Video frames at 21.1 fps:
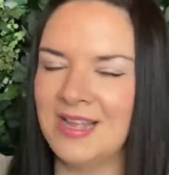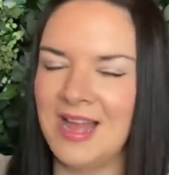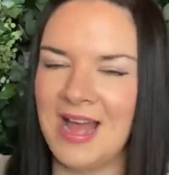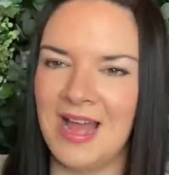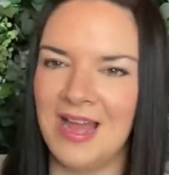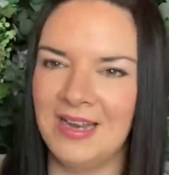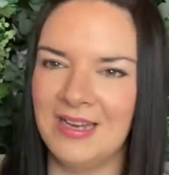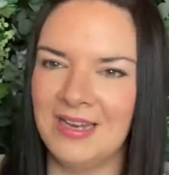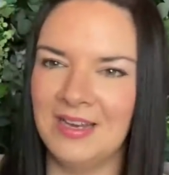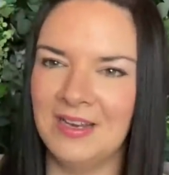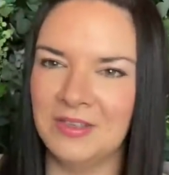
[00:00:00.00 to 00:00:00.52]

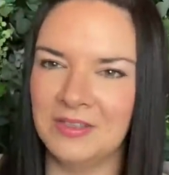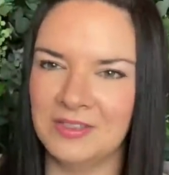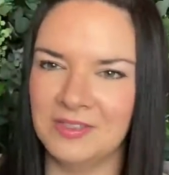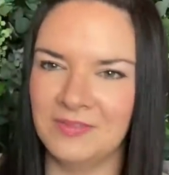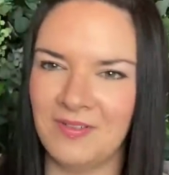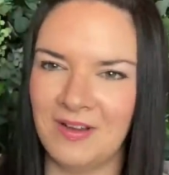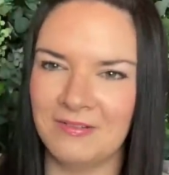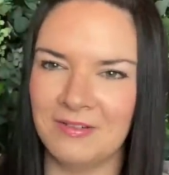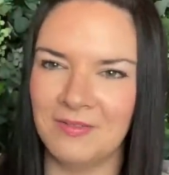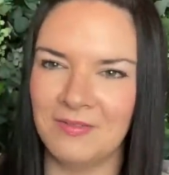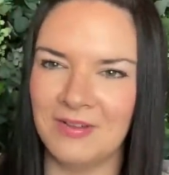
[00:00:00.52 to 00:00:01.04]
and it looks
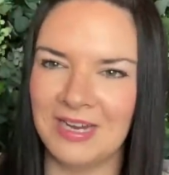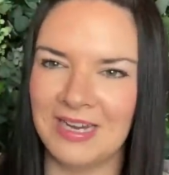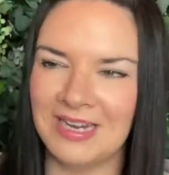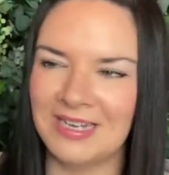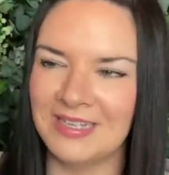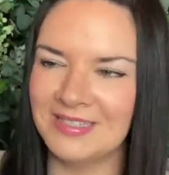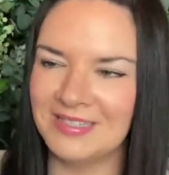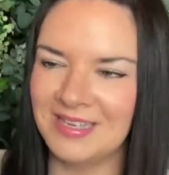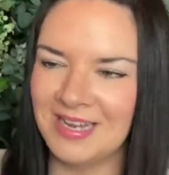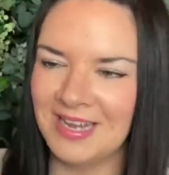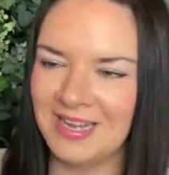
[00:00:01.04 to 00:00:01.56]
very
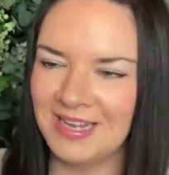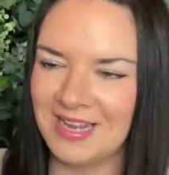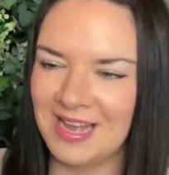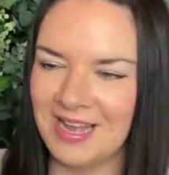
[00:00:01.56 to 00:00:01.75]
realistic.